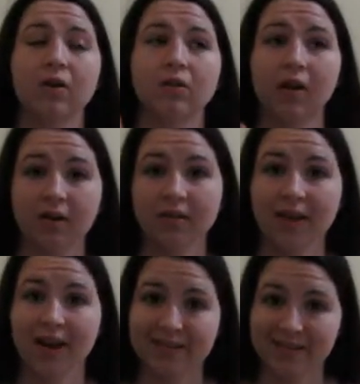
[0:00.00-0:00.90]

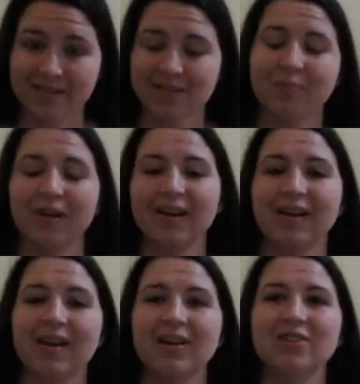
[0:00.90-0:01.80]
Luckily I didn't. But
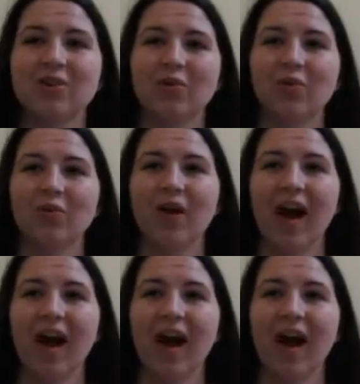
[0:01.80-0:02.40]
so